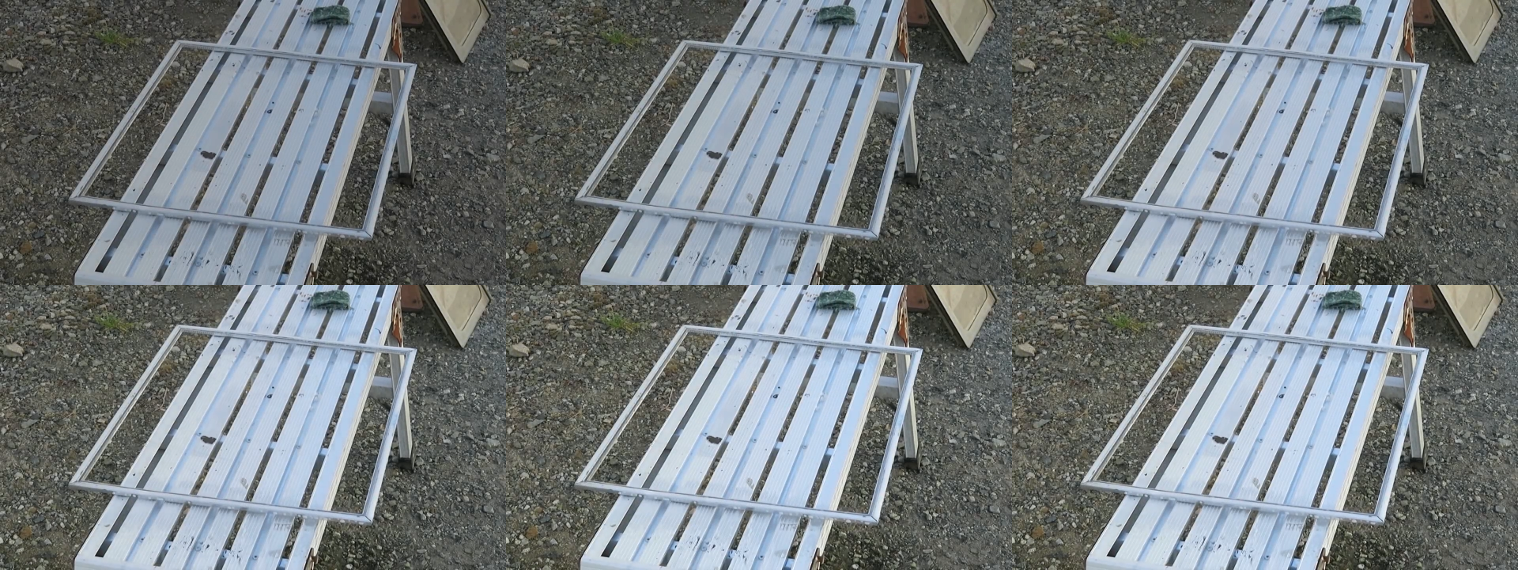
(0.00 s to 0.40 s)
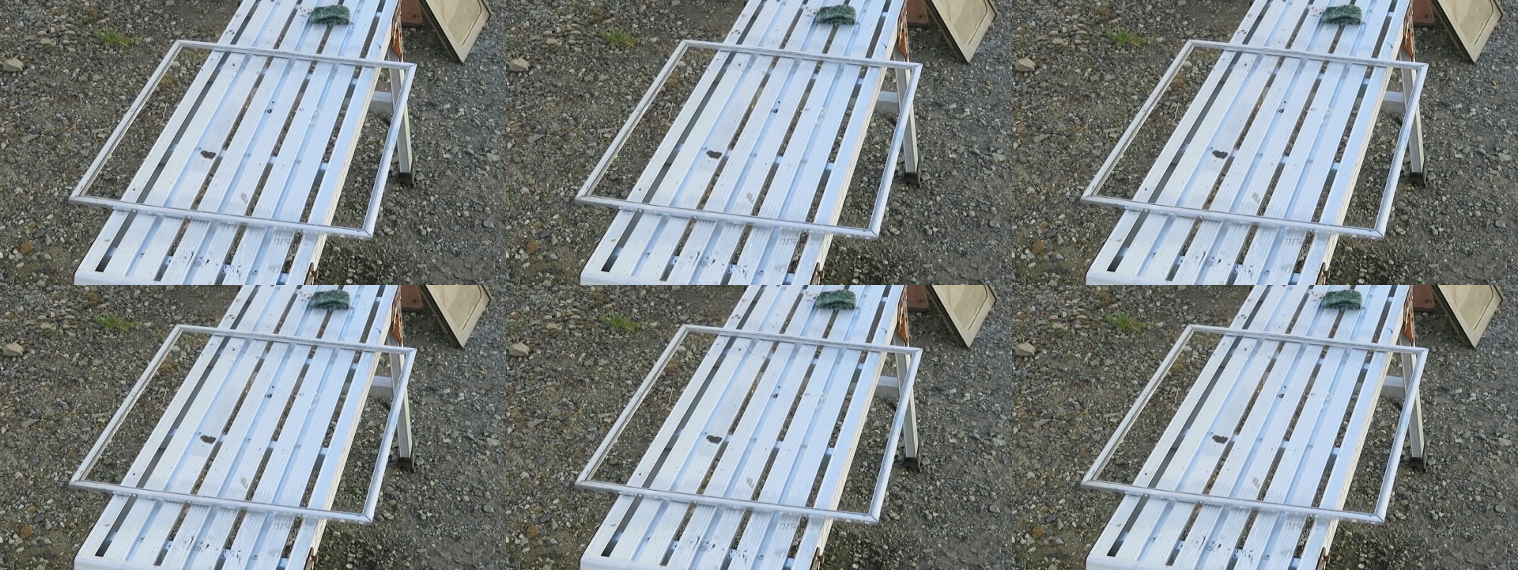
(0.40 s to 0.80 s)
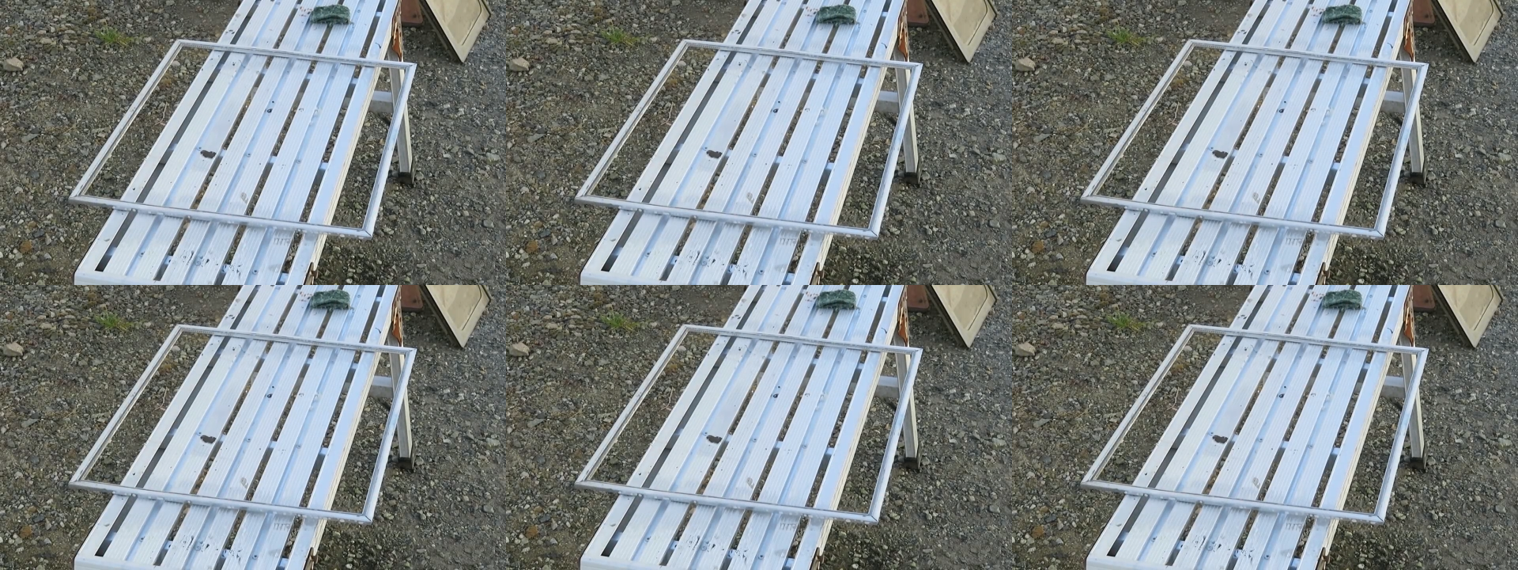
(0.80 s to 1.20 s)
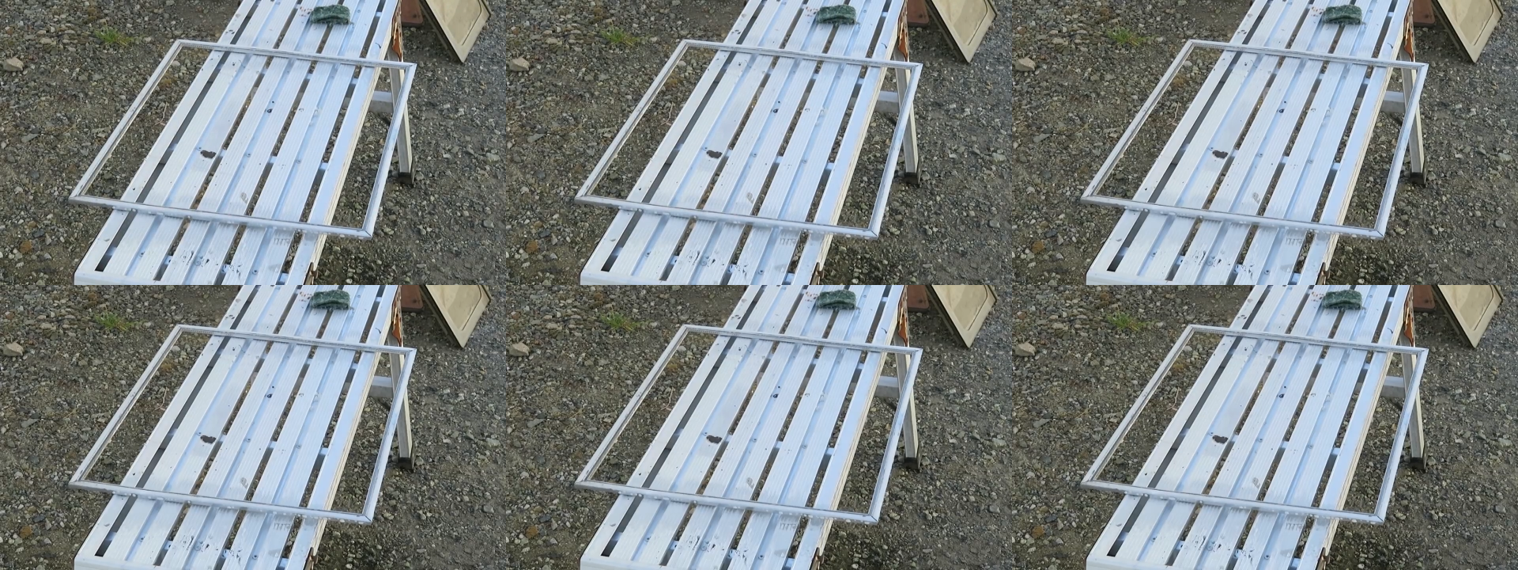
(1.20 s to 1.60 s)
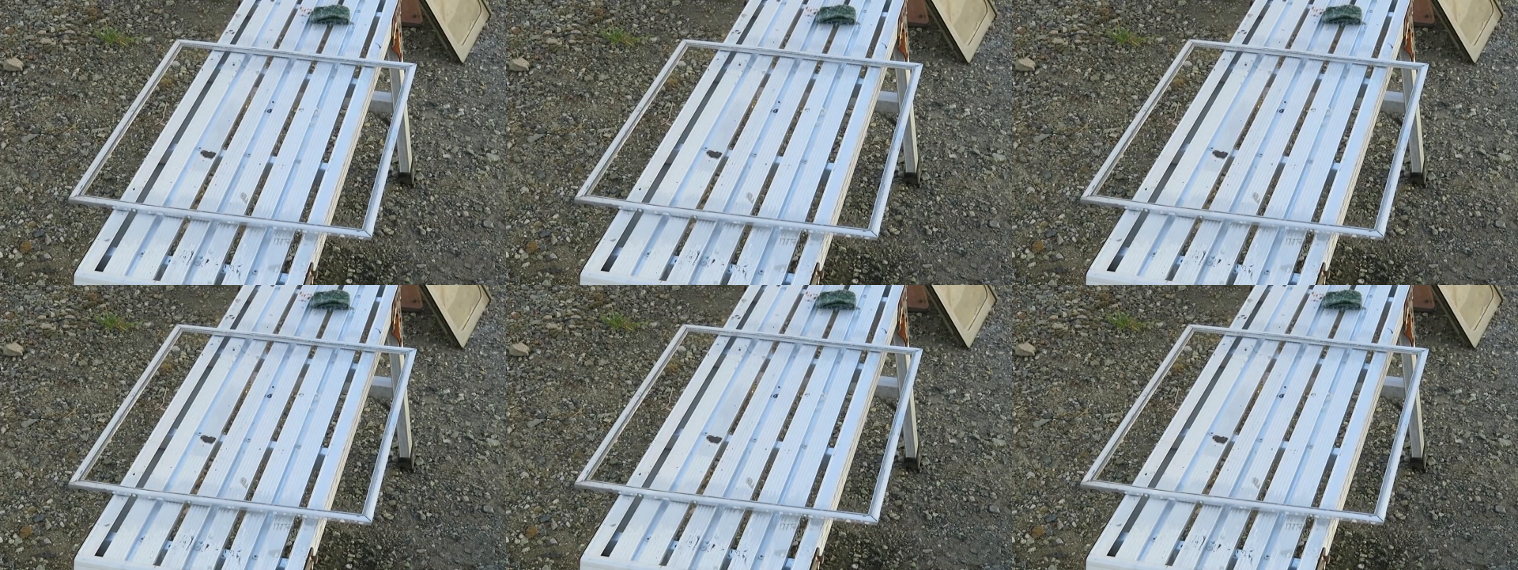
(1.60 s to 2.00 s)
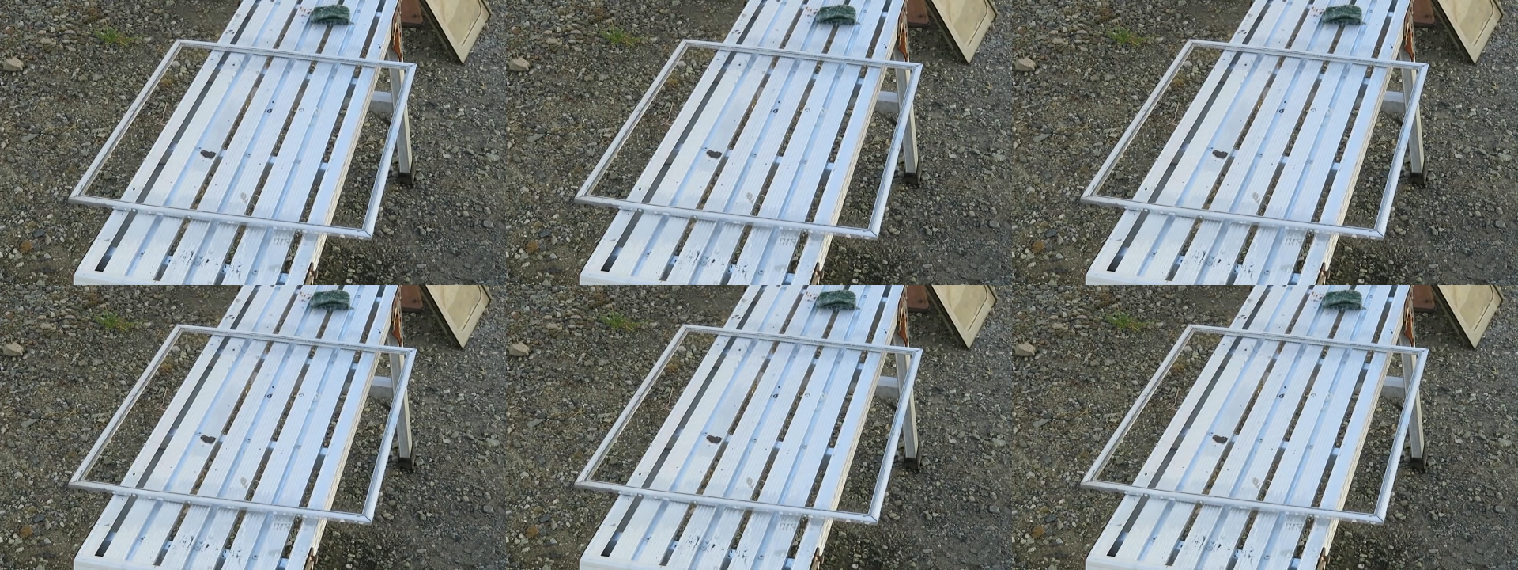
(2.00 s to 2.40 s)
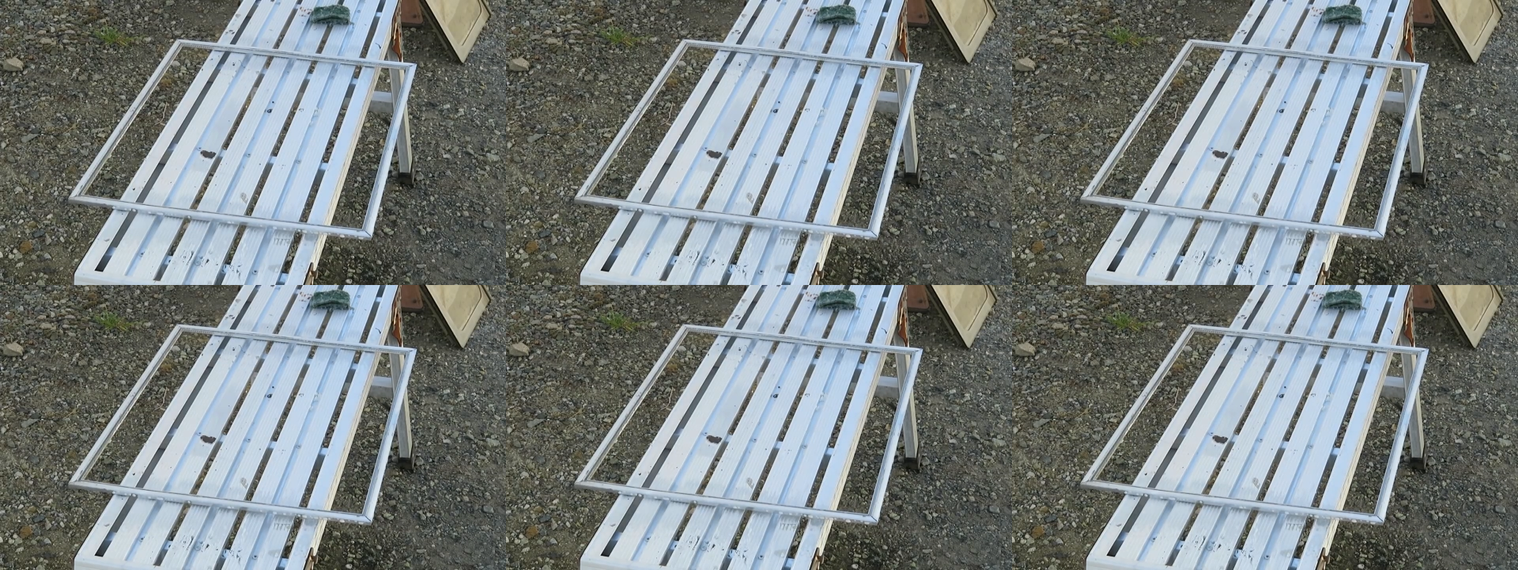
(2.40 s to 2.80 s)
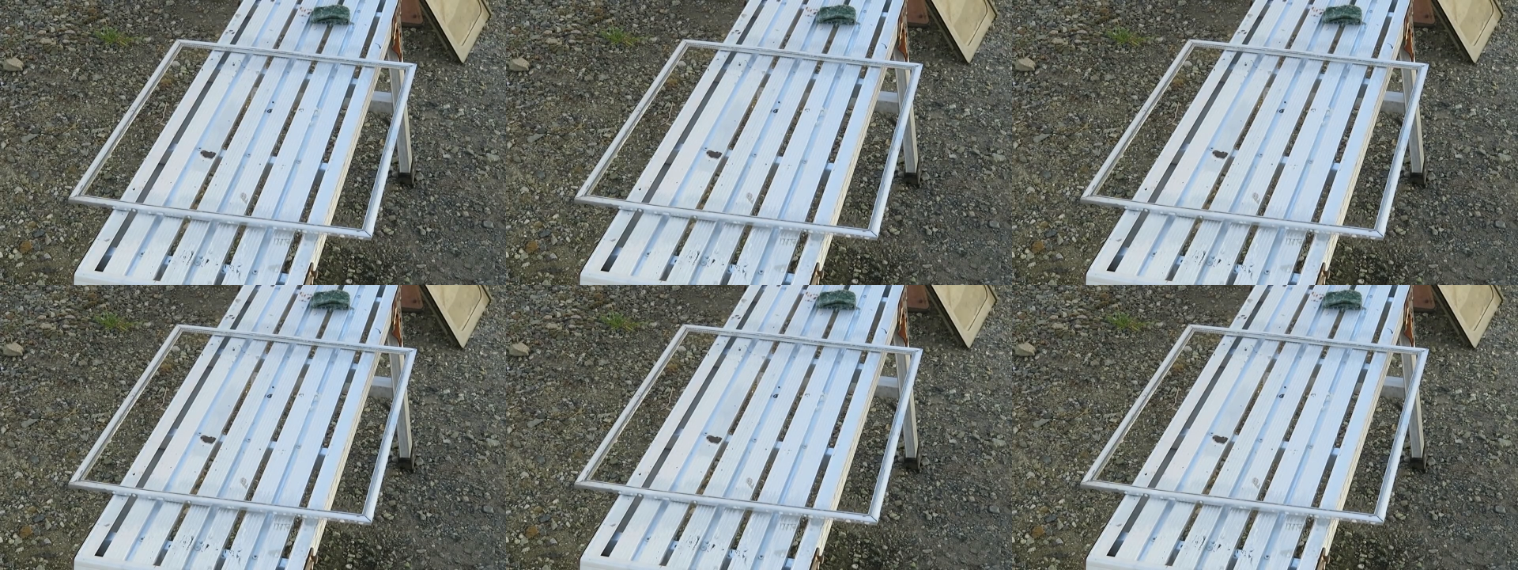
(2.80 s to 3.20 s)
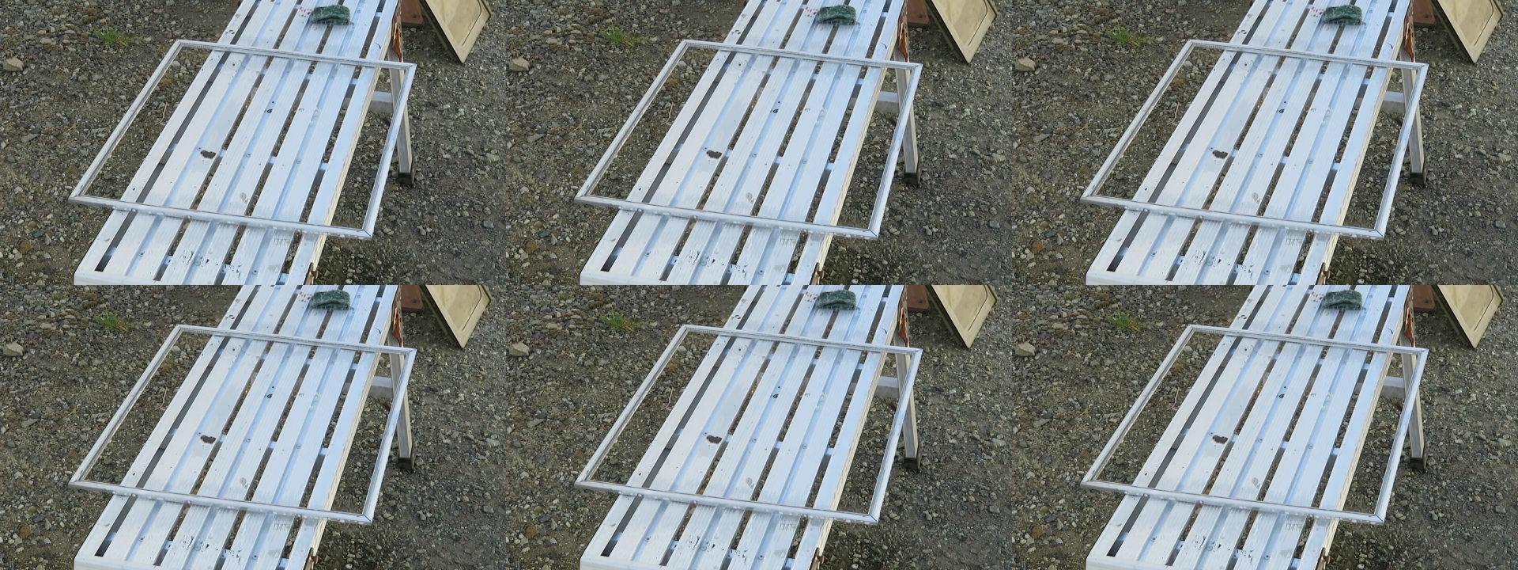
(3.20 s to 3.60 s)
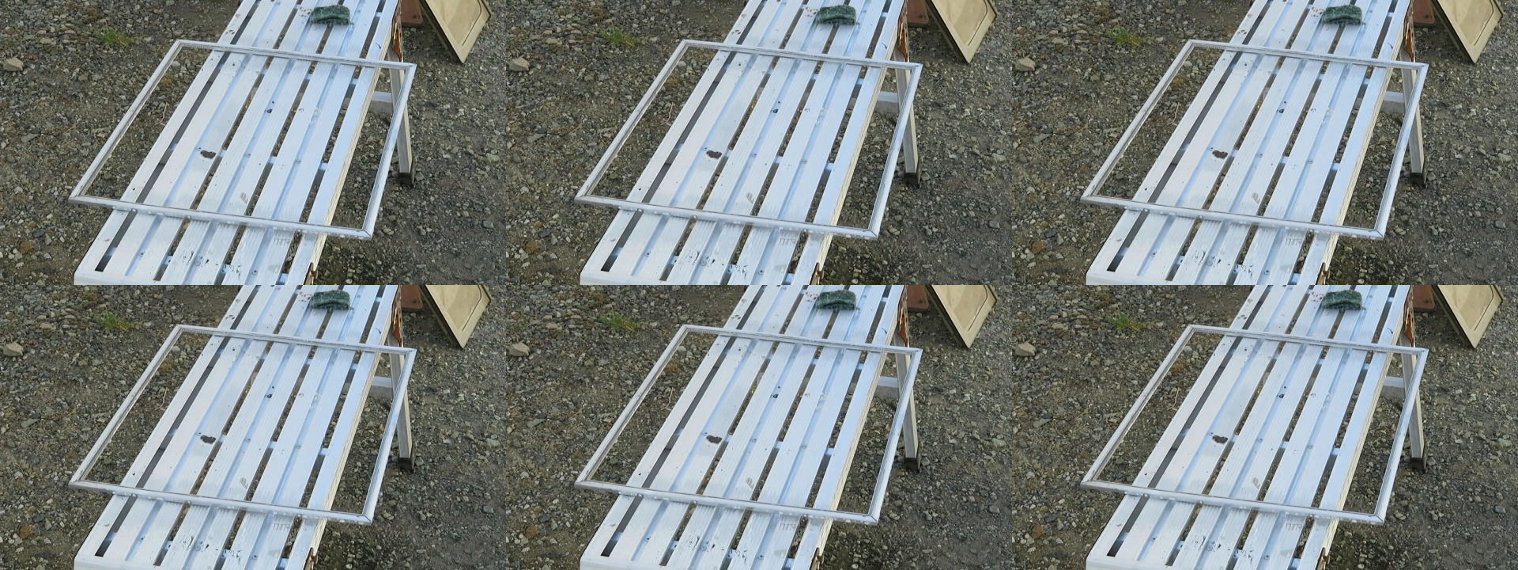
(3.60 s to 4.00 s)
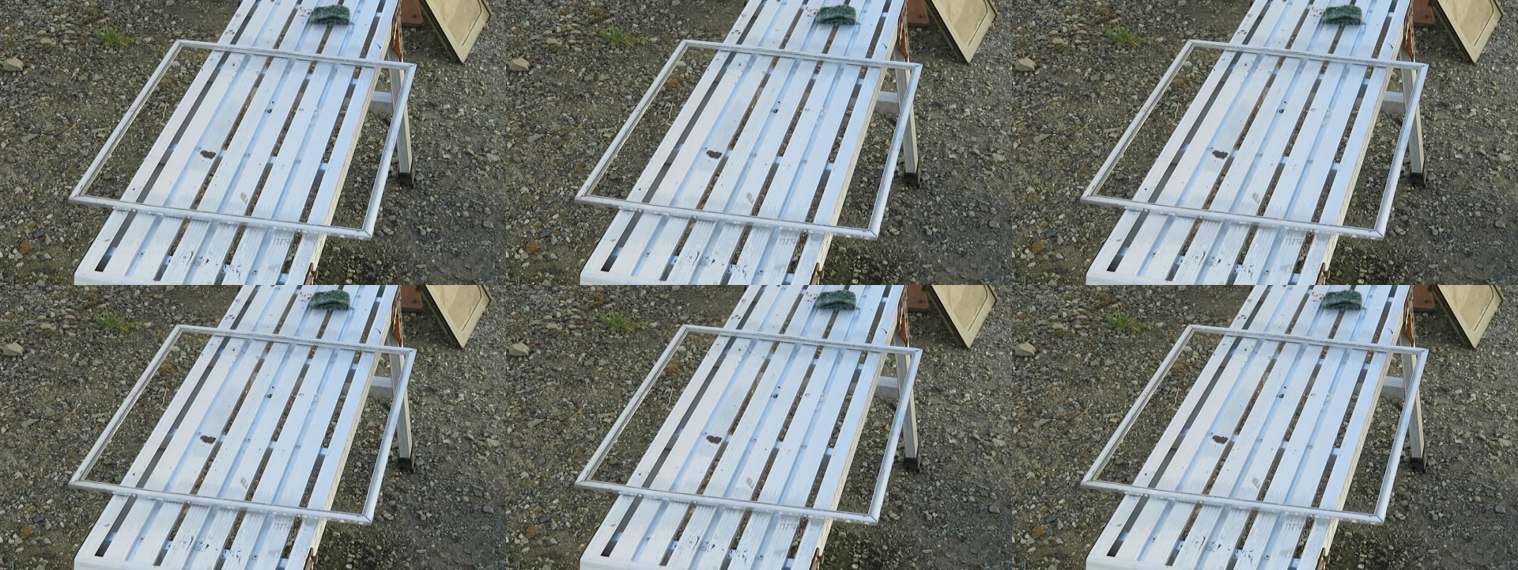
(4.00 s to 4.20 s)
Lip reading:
[unreadable: no face in view]